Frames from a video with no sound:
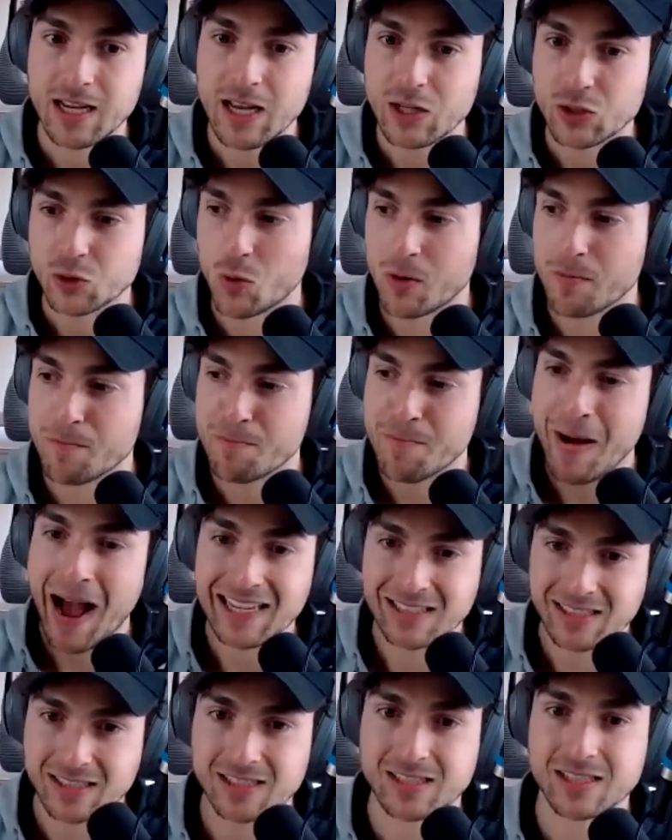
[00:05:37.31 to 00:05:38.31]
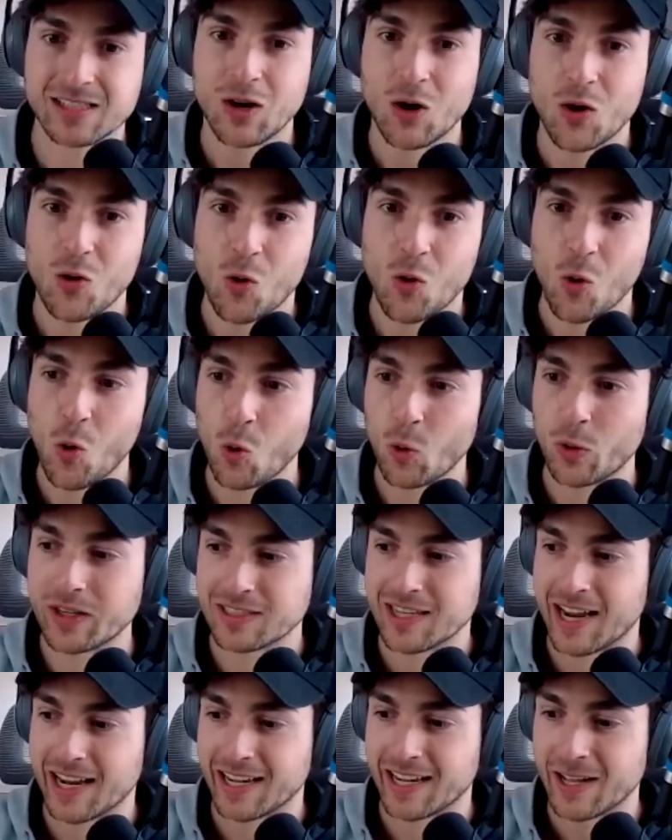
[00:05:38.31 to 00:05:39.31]
So it masks all this
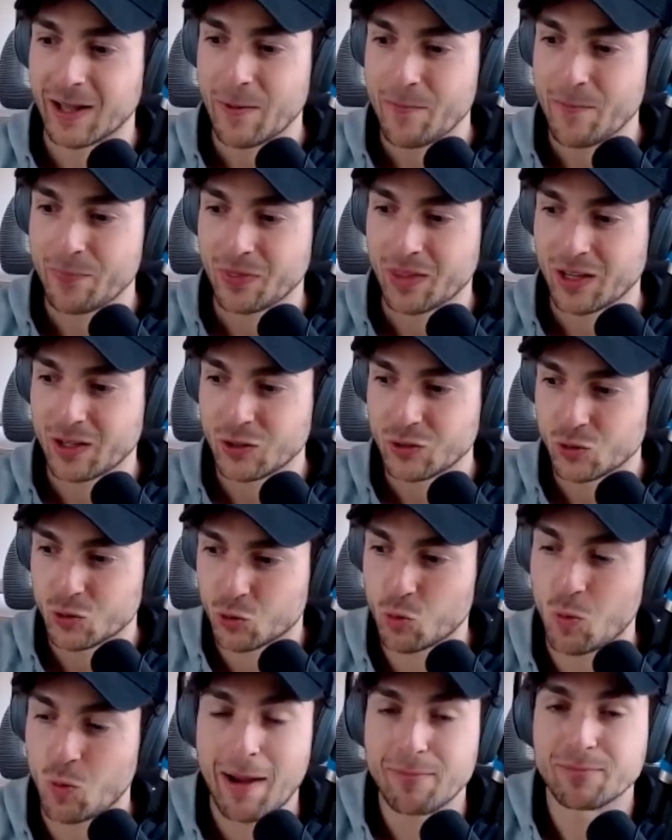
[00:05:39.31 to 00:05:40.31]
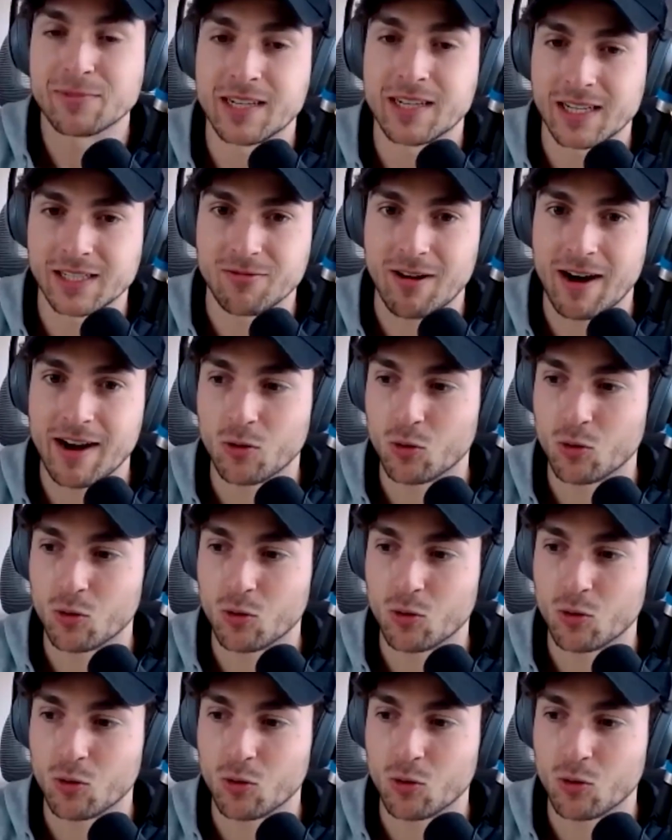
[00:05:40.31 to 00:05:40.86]
like true emptiness, right?